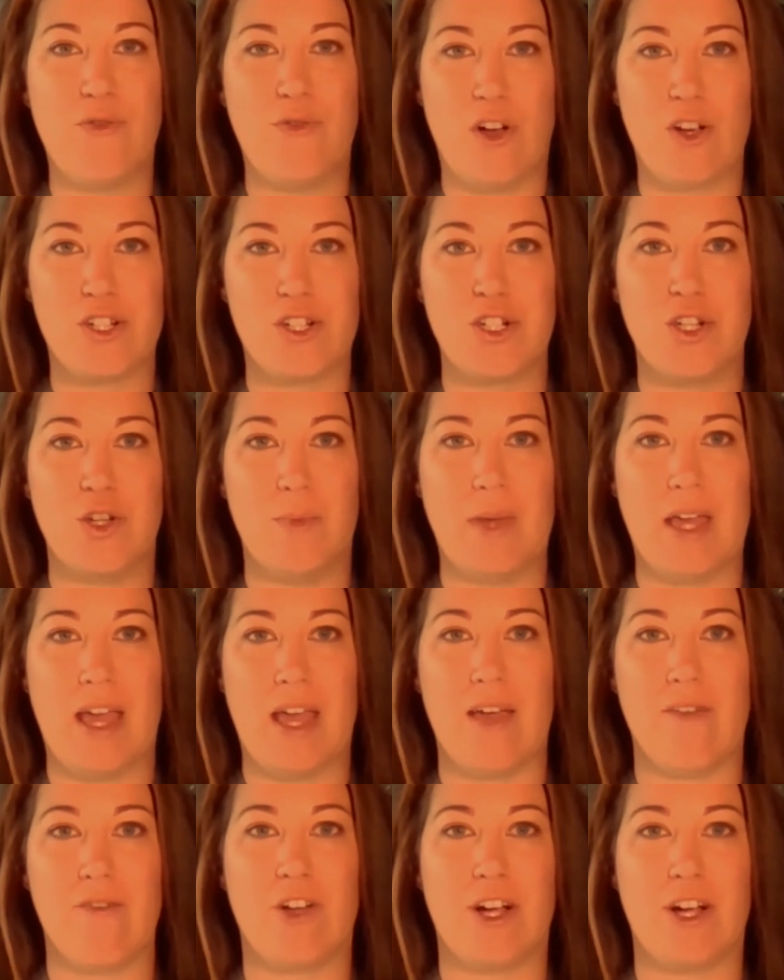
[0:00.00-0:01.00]
Functional
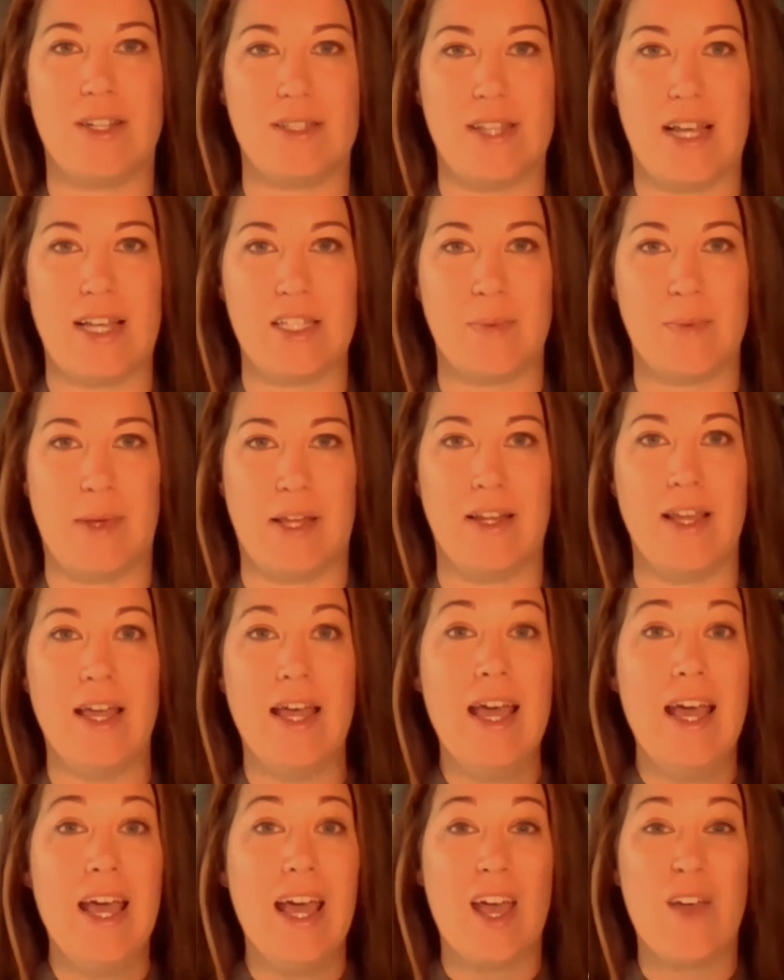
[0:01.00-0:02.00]
Behavior Assessment.
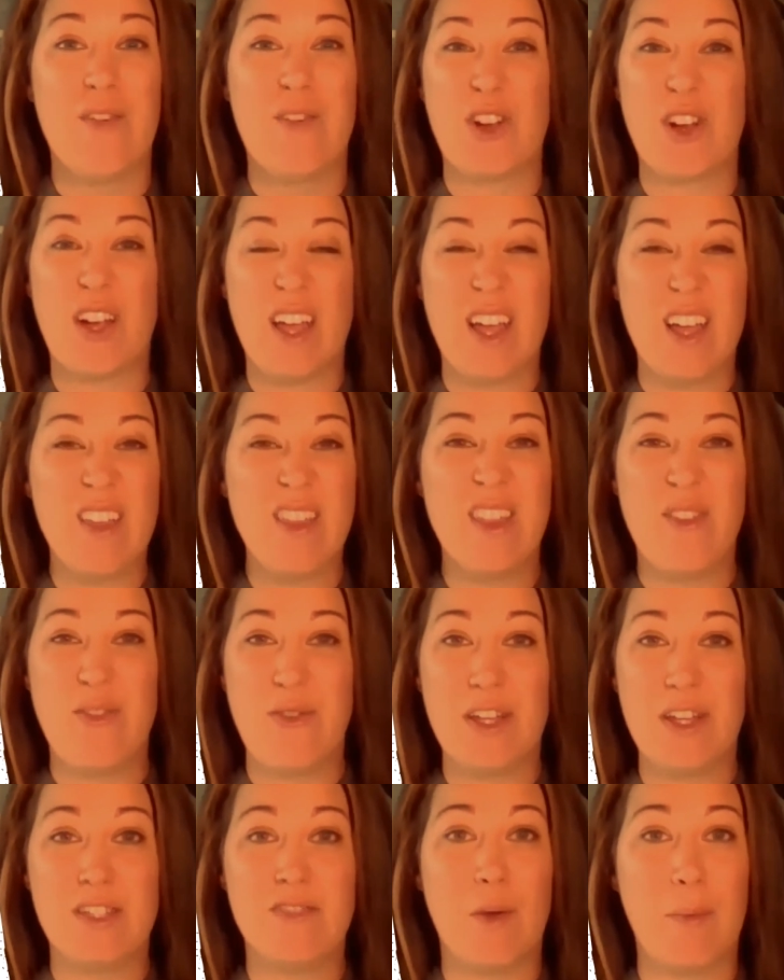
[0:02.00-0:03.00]
If you're in the
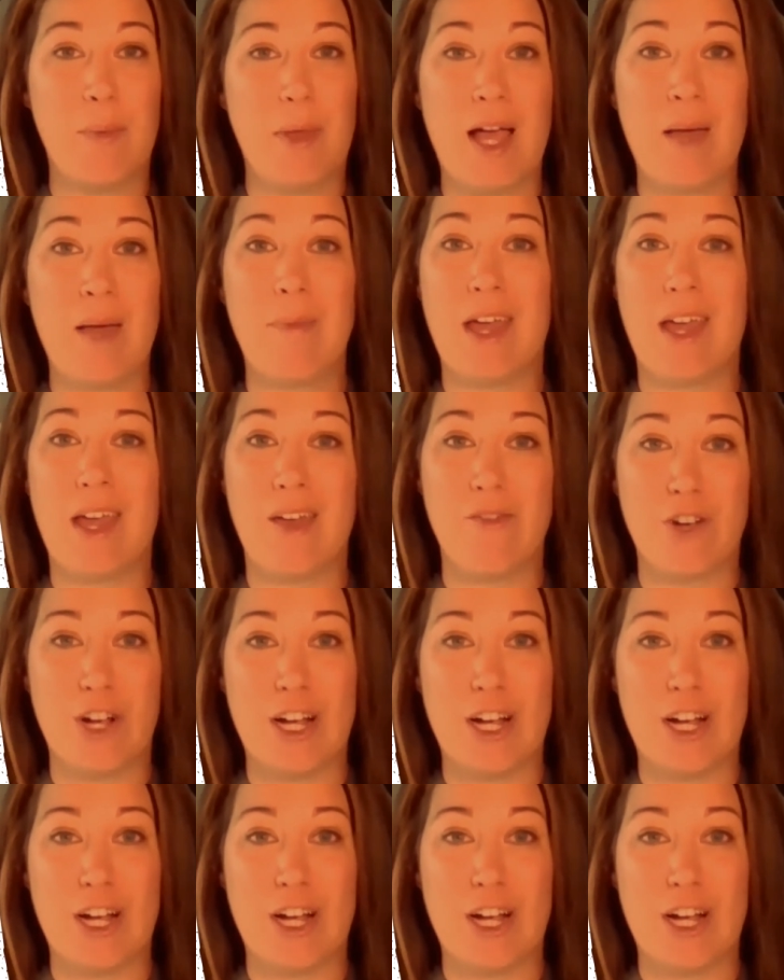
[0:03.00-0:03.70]
fields of applied behavior